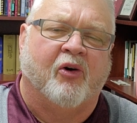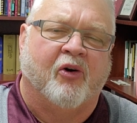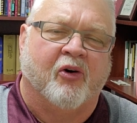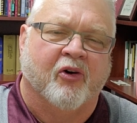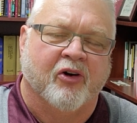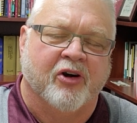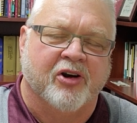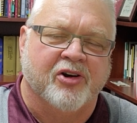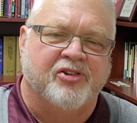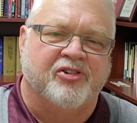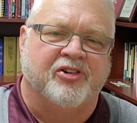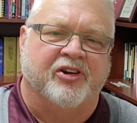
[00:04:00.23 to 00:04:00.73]

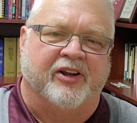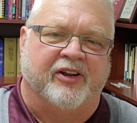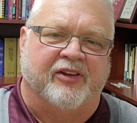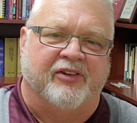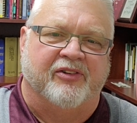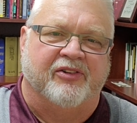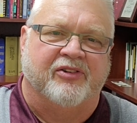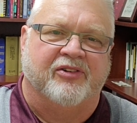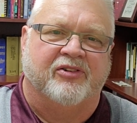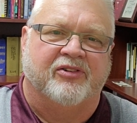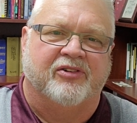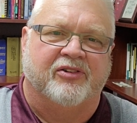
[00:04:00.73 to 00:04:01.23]

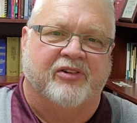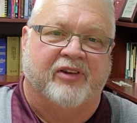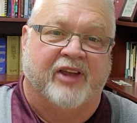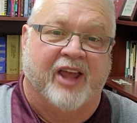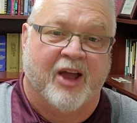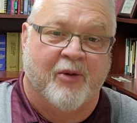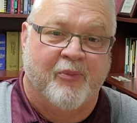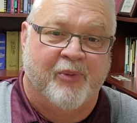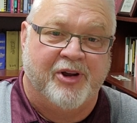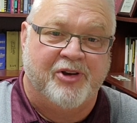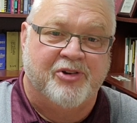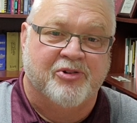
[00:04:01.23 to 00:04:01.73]
origins?
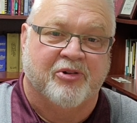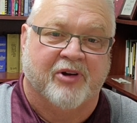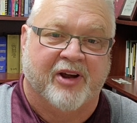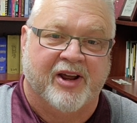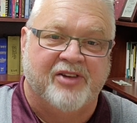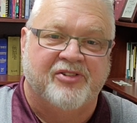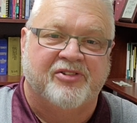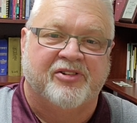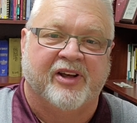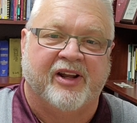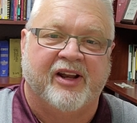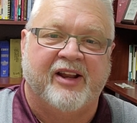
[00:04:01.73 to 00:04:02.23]
Can we
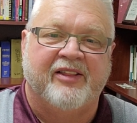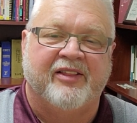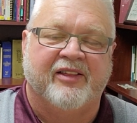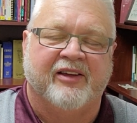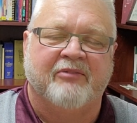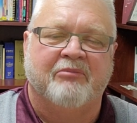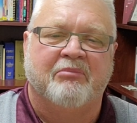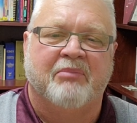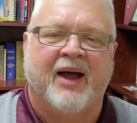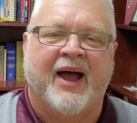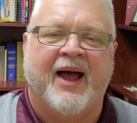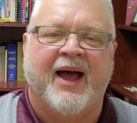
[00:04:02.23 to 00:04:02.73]
trace
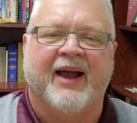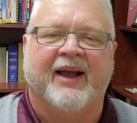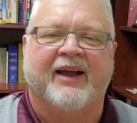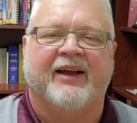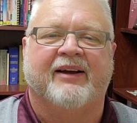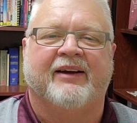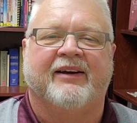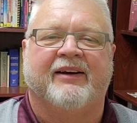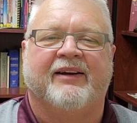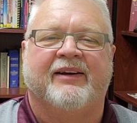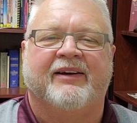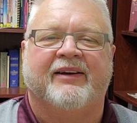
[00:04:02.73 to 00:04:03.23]
anything back?
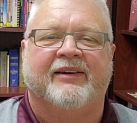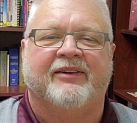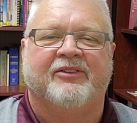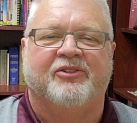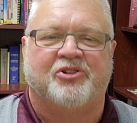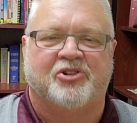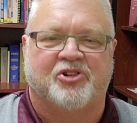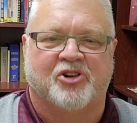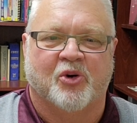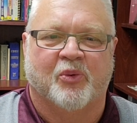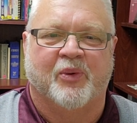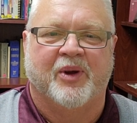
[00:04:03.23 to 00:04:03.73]

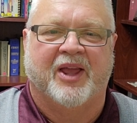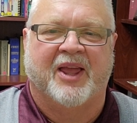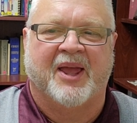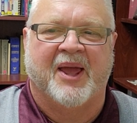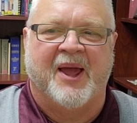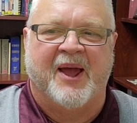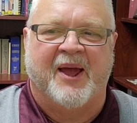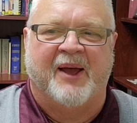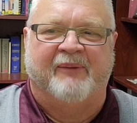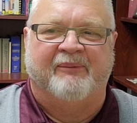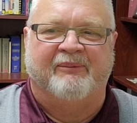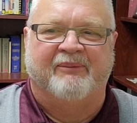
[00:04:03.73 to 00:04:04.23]
Sure we
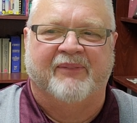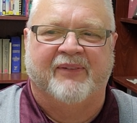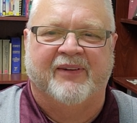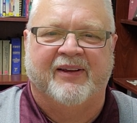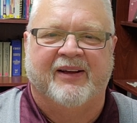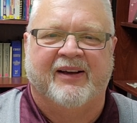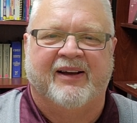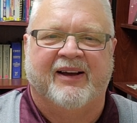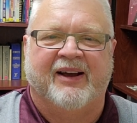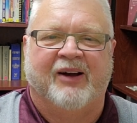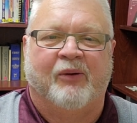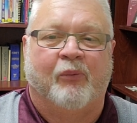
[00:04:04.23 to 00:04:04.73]
can.
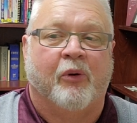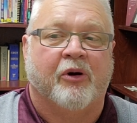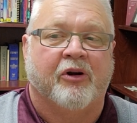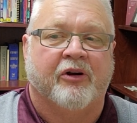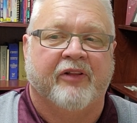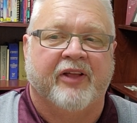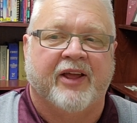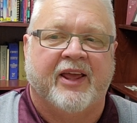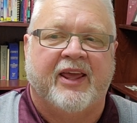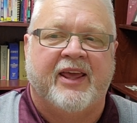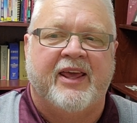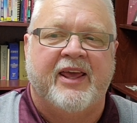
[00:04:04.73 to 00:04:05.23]
What are
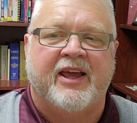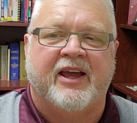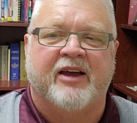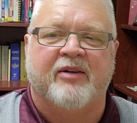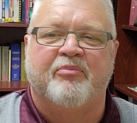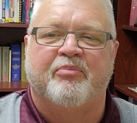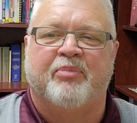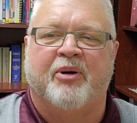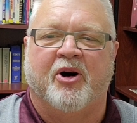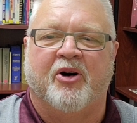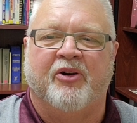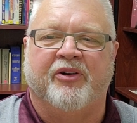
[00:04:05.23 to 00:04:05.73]
the key
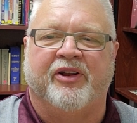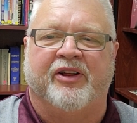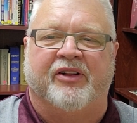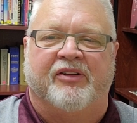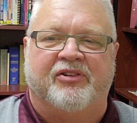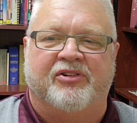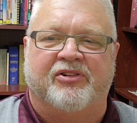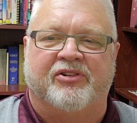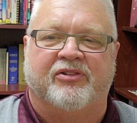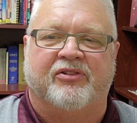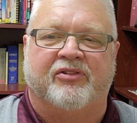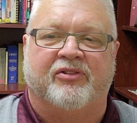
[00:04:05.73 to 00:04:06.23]

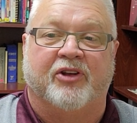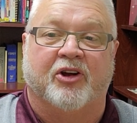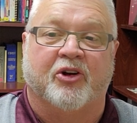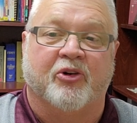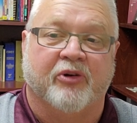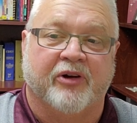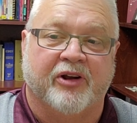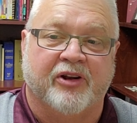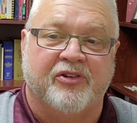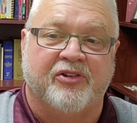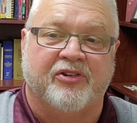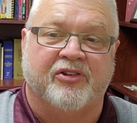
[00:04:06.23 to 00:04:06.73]
components, the
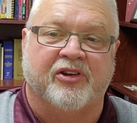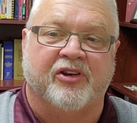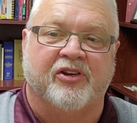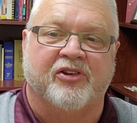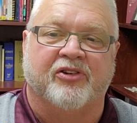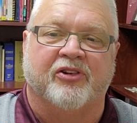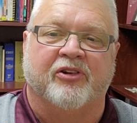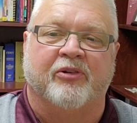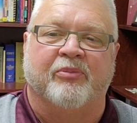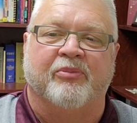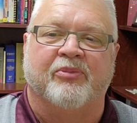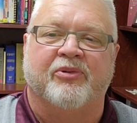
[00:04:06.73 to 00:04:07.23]

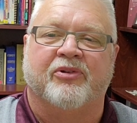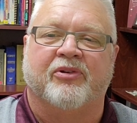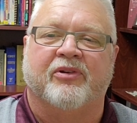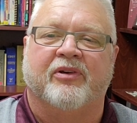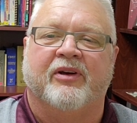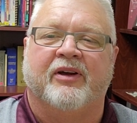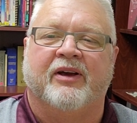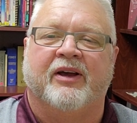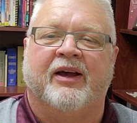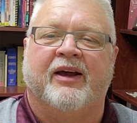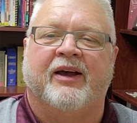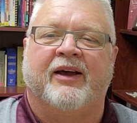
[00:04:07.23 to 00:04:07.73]
criticisms,
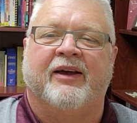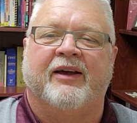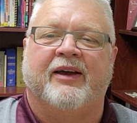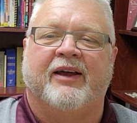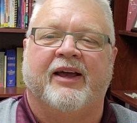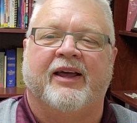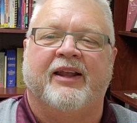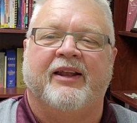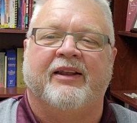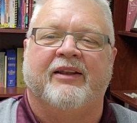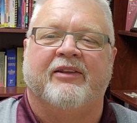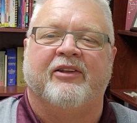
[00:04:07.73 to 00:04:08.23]

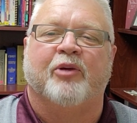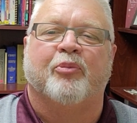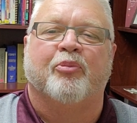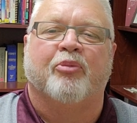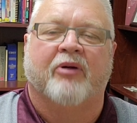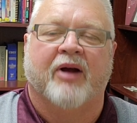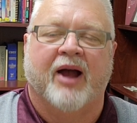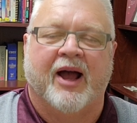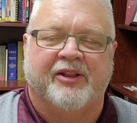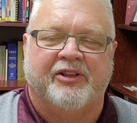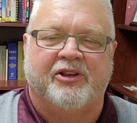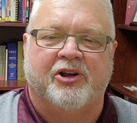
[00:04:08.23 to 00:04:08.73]
and the
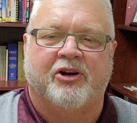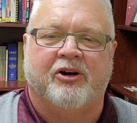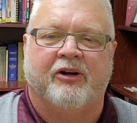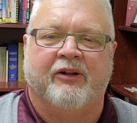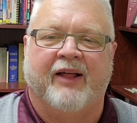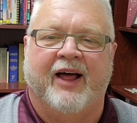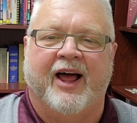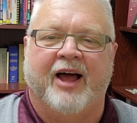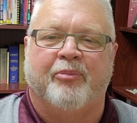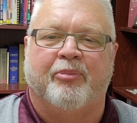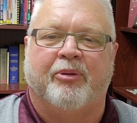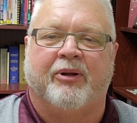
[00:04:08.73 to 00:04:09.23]
practical
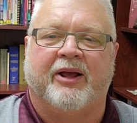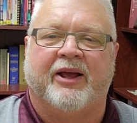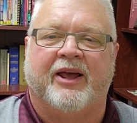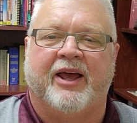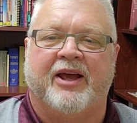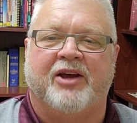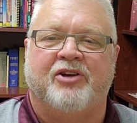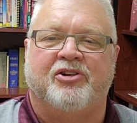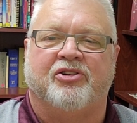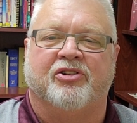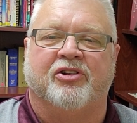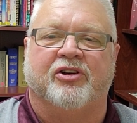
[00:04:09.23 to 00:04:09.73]

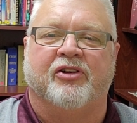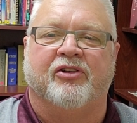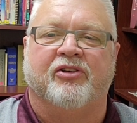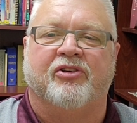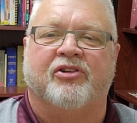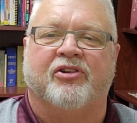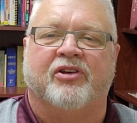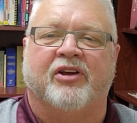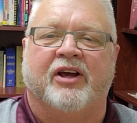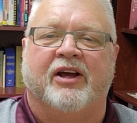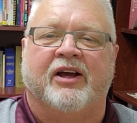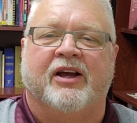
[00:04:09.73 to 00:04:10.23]

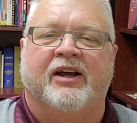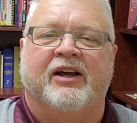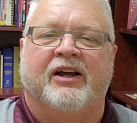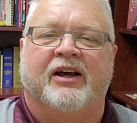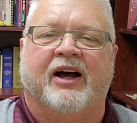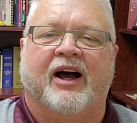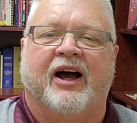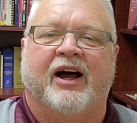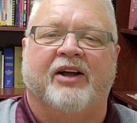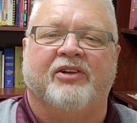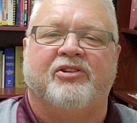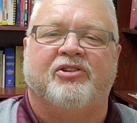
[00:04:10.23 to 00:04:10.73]
applications
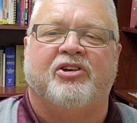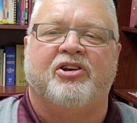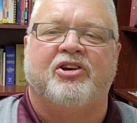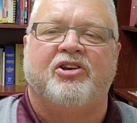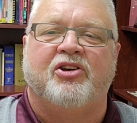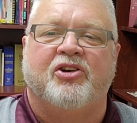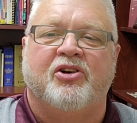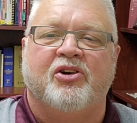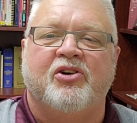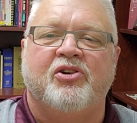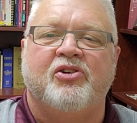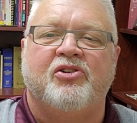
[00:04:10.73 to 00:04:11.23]
to
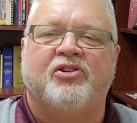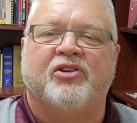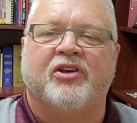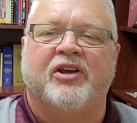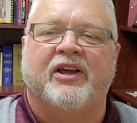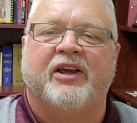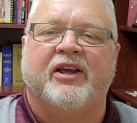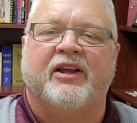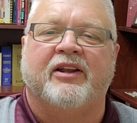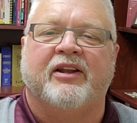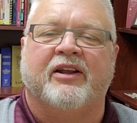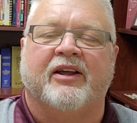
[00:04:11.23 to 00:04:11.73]

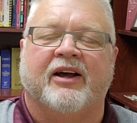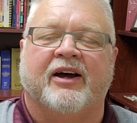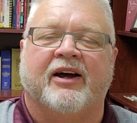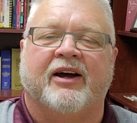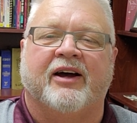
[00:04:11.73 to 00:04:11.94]
using